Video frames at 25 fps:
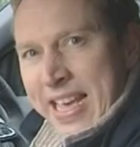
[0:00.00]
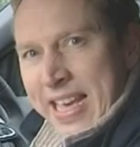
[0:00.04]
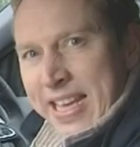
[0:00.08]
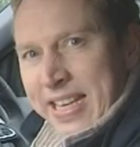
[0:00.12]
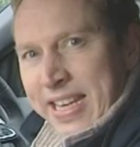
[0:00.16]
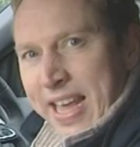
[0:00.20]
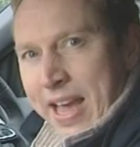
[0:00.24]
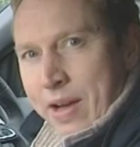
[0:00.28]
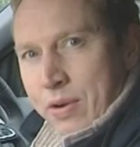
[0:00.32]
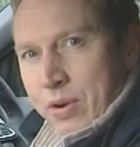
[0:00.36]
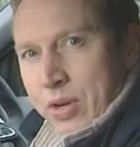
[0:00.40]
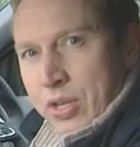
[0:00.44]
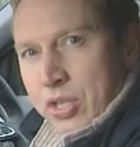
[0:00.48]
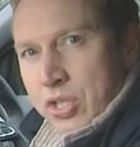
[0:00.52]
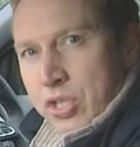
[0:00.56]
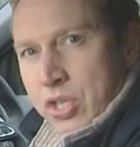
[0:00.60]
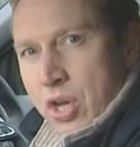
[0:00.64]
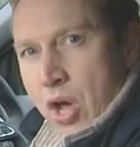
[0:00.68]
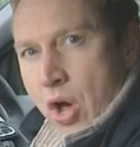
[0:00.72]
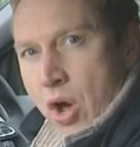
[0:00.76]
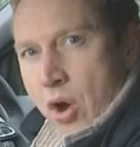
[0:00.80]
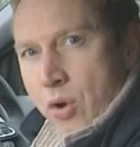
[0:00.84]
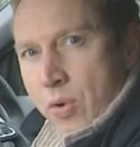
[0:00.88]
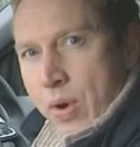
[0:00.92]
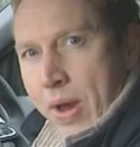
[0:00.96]
and
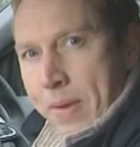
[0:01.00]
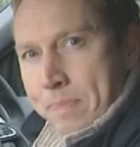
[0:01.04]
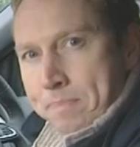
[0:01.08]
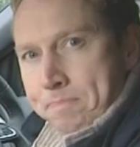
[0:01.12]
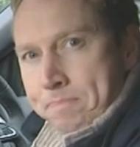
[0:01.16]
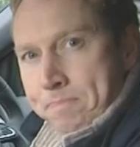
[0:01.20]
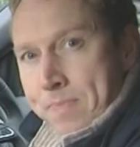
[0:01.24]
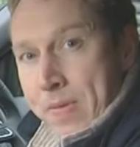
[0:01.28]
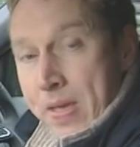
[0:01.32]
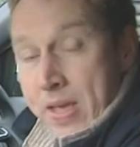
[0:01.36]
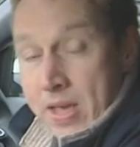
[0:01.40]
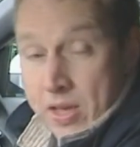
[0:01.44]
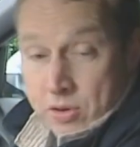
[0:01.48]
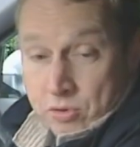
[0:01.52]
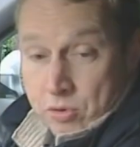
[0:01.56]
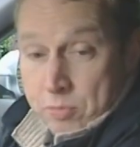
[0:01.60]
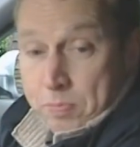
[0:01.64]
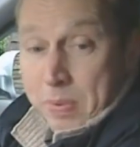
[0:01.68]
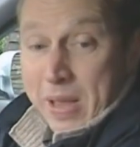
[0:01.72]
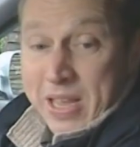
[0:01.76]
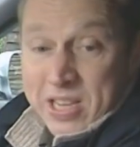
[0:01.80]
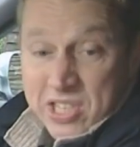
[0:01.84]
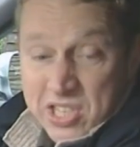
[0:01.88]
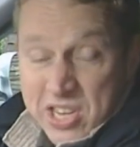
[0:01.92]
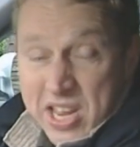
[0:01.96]
Alcantara and
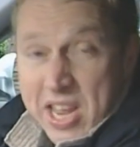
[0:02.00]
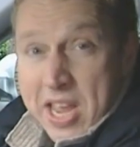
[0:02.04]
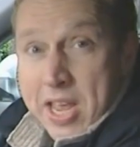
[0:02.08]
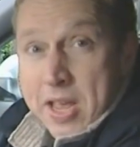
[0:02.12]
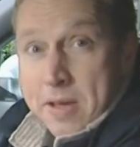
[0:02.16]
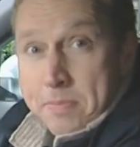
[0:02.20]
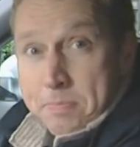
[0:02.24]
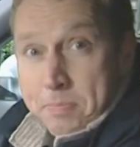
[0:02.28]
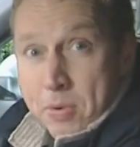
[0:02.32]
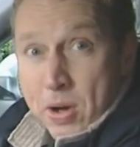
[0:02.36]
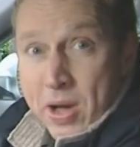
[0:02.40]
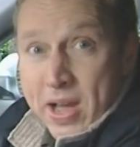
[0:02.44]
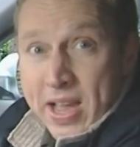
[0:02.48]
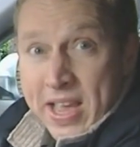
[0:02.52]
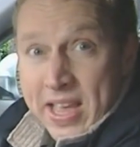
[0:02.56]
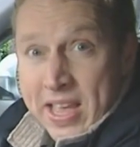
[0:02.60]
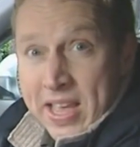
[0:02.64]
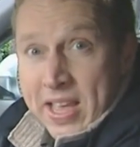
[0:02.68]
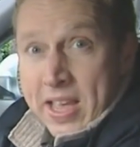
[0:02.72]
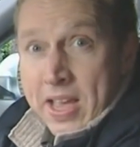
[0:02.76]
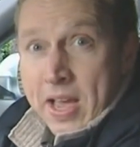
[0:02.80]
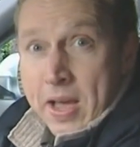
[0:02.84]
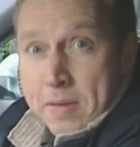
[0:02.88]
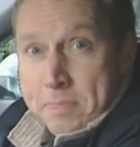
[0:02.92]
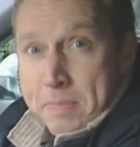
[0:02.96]
replaced here by
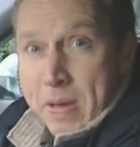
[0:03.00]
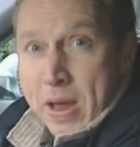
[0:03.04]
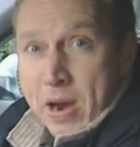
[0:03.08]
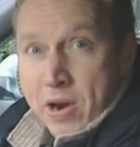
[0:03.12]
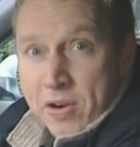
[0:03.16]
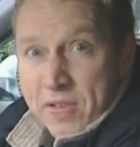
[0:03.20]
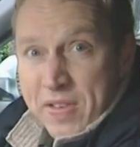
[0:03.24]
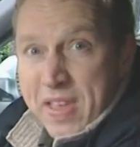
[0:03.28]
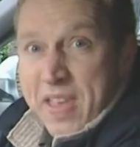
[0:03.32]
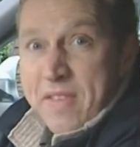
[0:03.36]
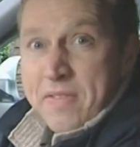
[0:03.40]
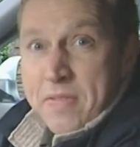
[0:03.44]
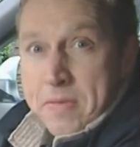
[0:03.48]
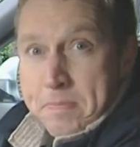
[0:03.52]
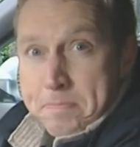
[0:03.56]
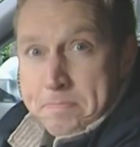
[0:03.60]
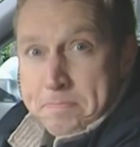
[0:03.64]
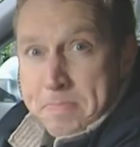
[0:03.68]
a pair of even